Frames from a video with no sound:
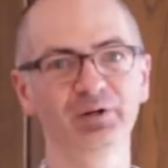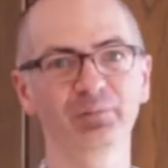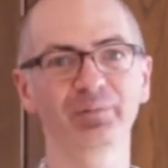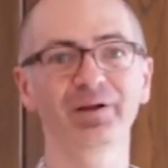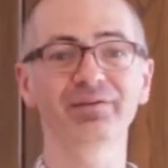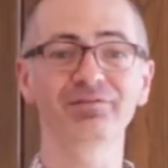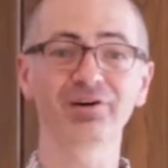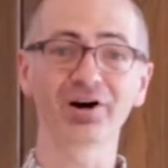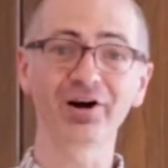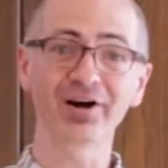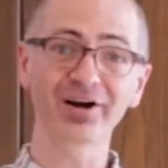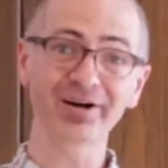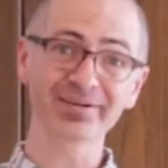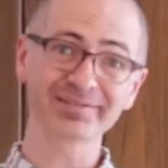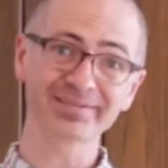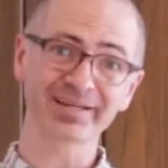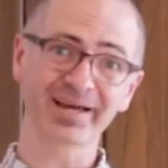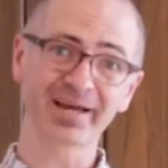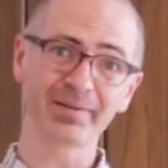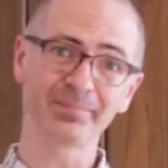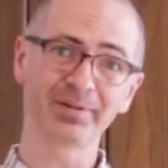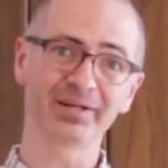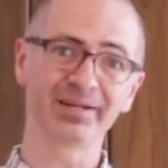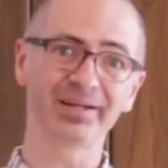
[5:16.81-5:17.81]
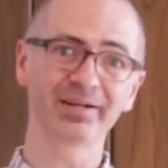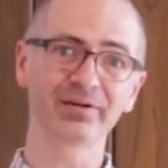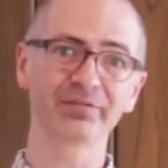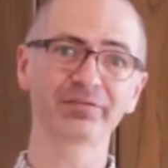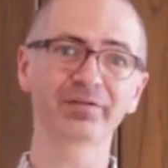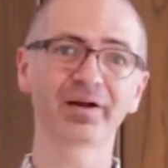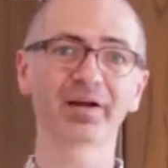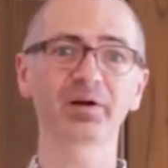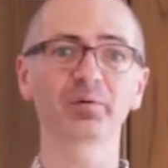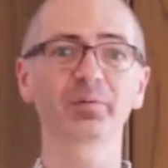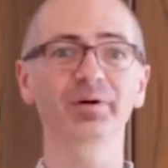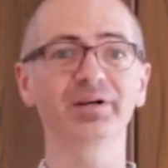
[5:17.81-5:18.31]
We have a hard time
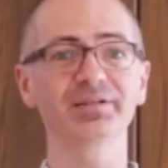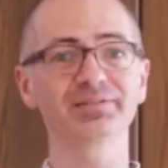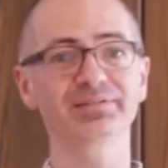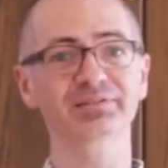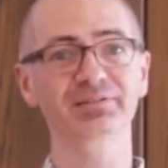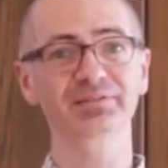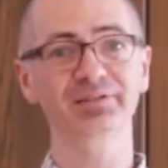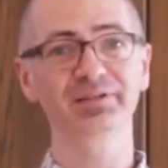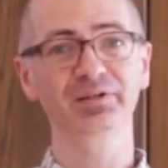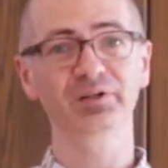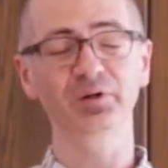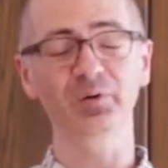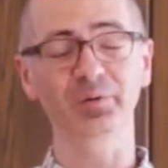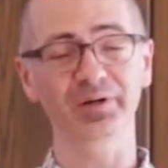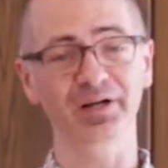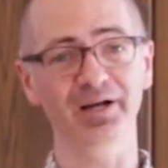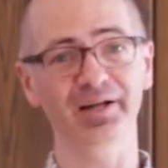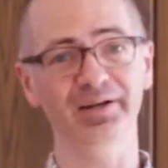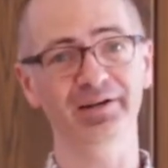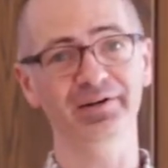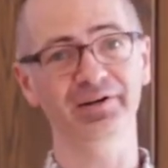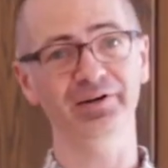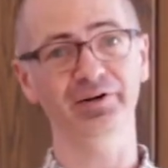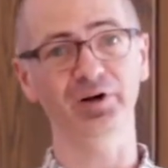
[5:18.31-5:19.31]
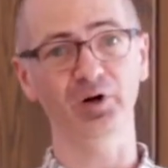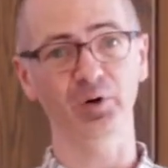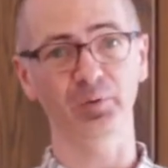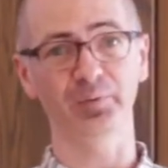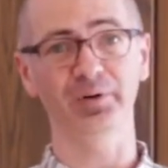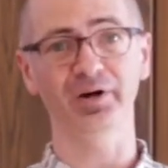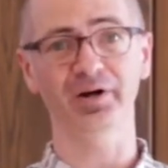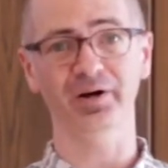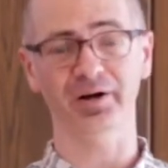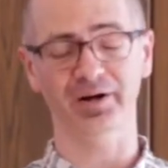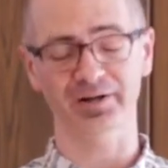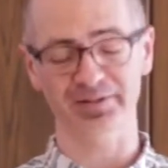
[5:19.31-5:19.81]
identifying what is going on in our
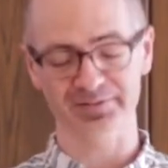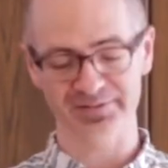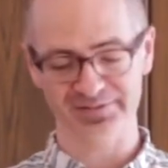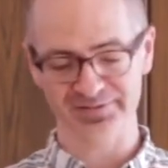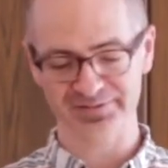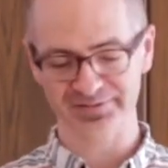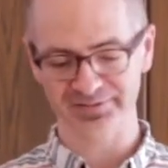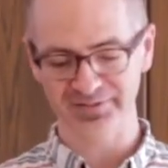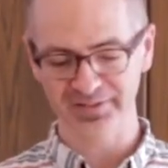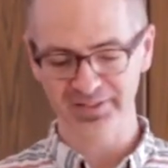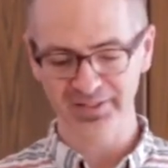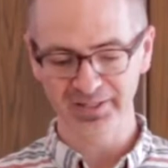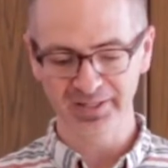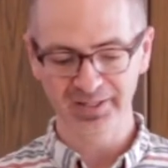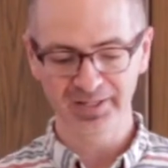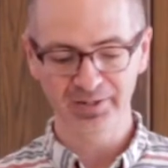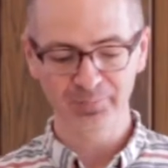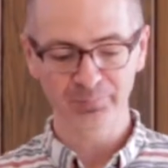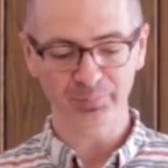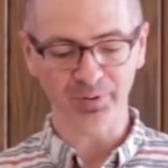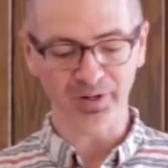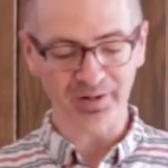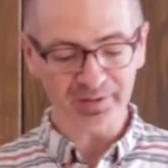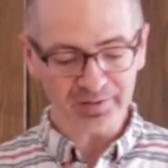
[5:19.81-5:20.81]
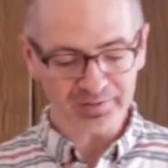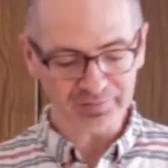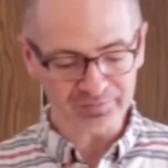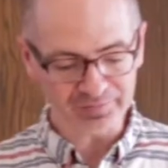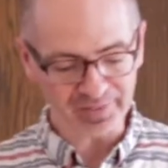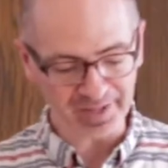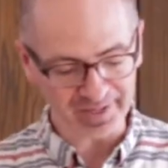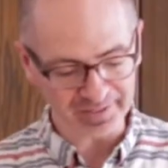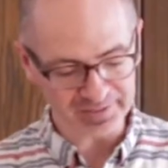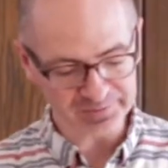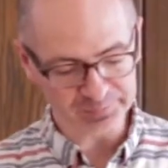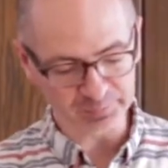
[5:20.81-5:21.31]
own hearts. Part of
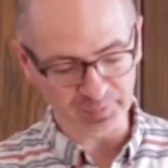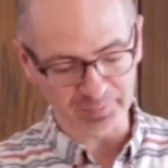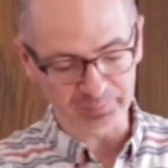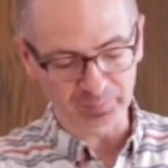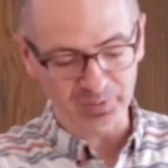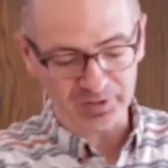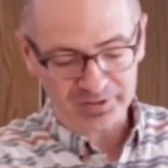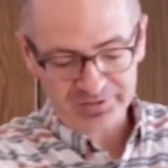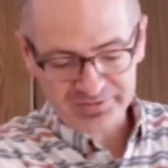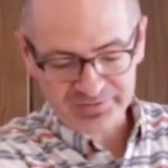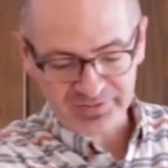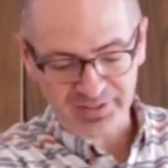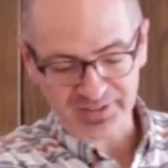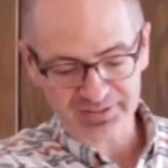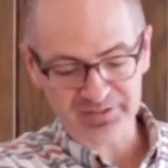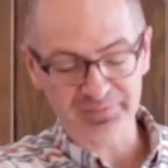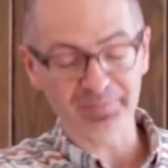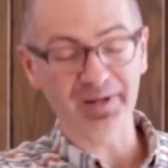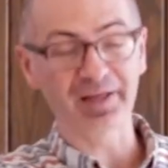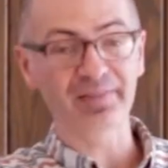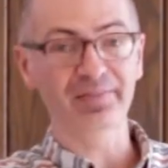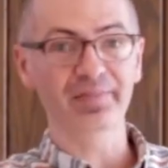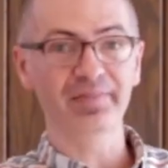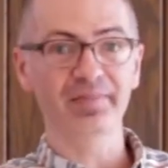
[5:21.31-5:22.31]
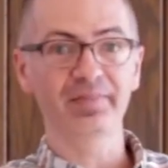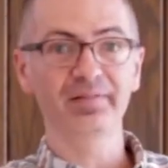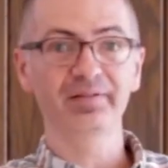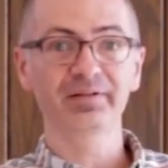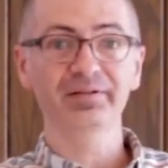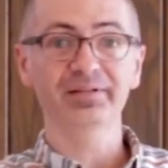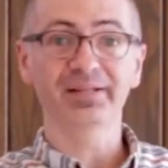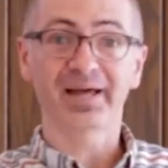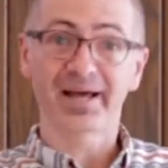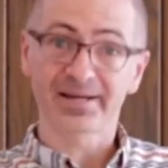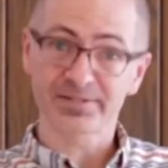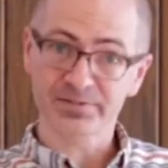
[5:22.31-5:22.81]
that is what Brooks talked
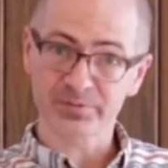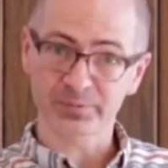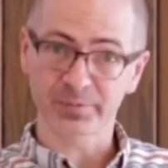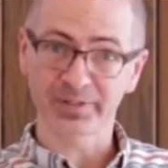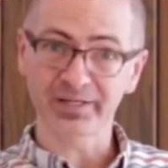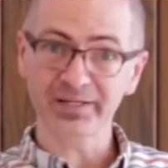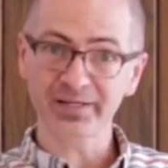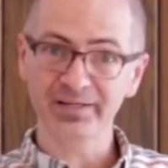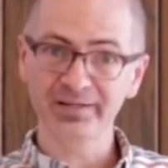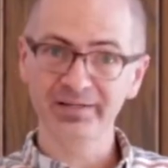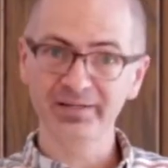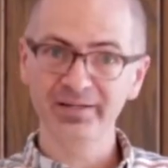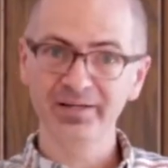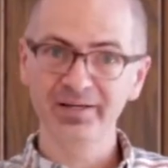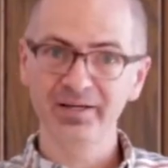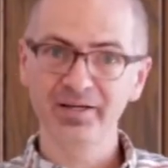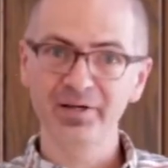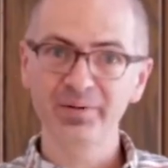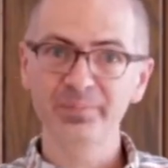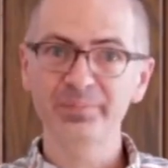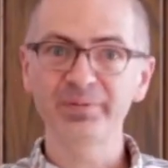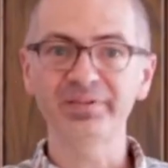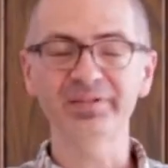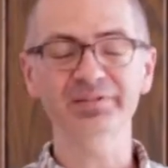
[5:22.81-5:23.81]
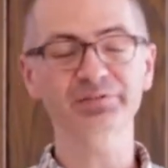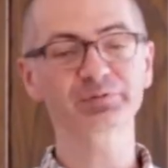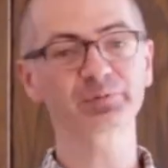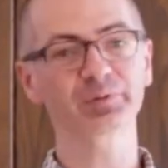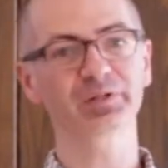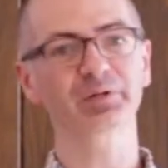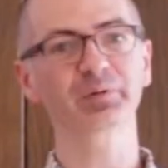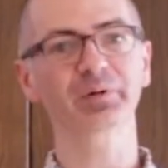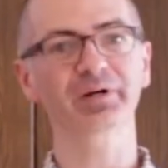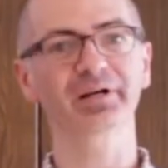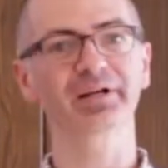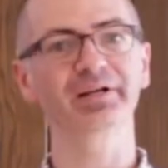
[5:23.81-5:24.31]
about last week, but this
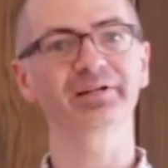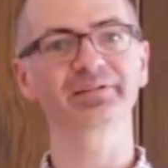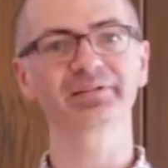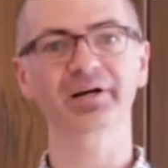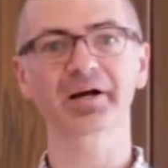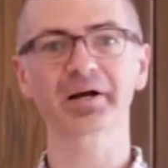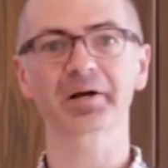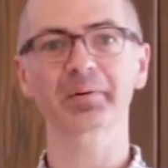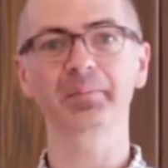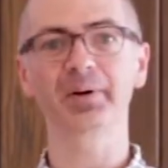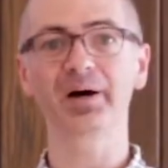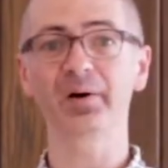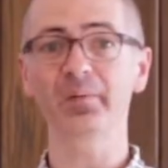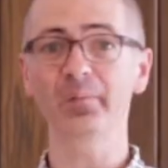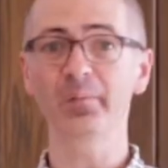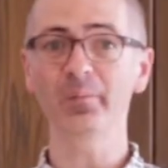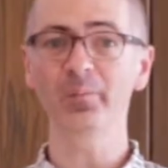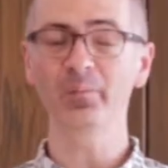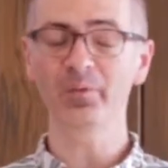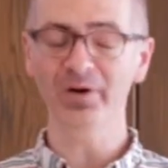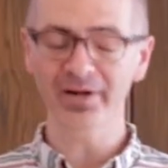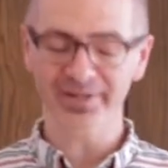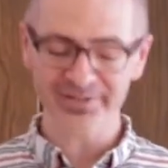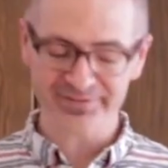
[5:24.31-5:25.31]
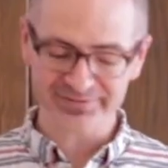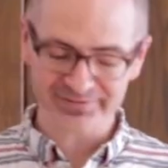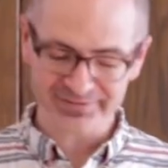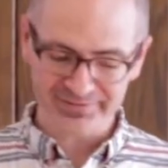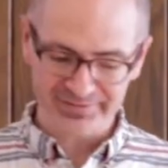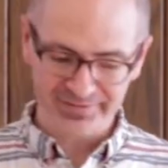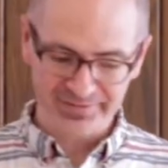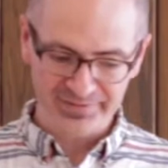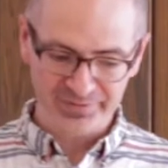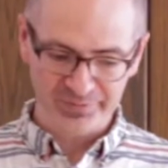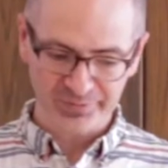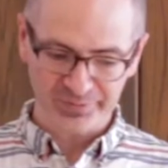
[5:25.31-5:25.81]
week we're going to talk about what
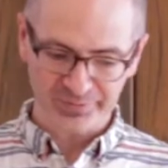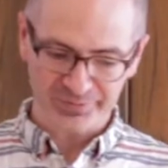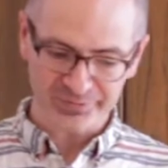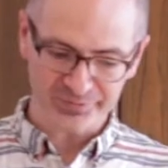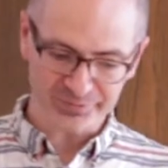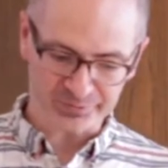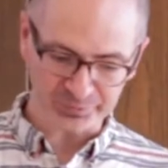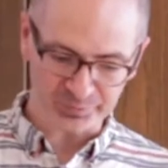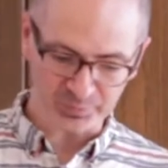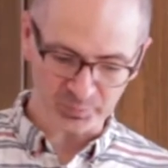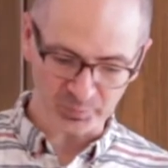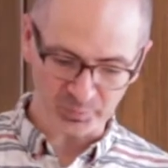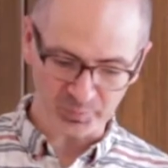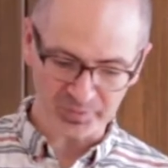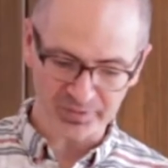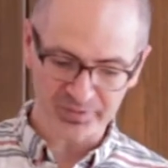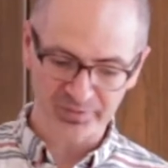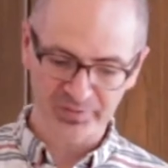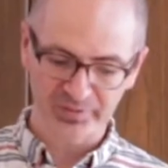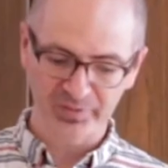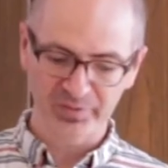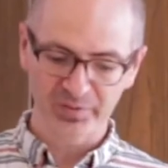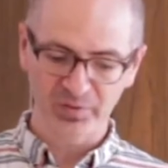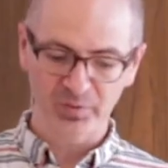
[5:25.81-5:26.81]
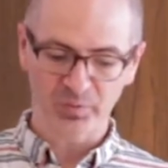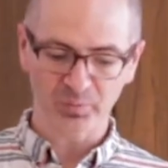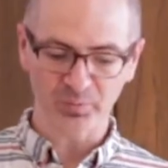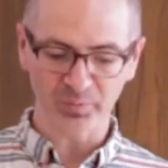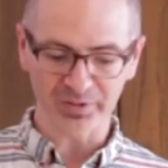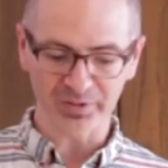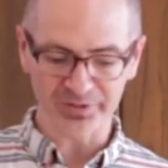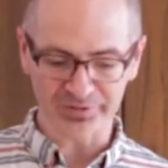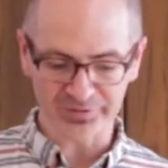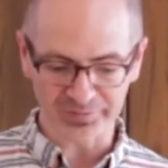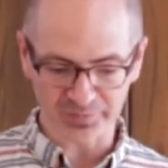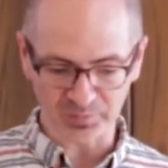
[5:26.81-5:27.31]
do
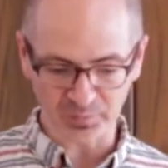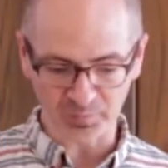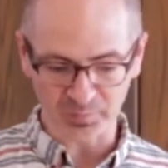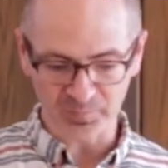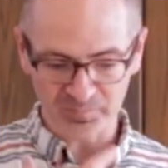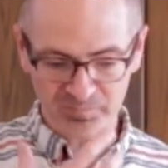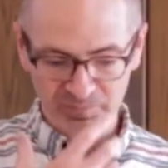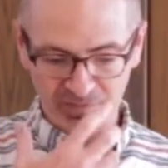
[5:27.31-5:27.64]
we do.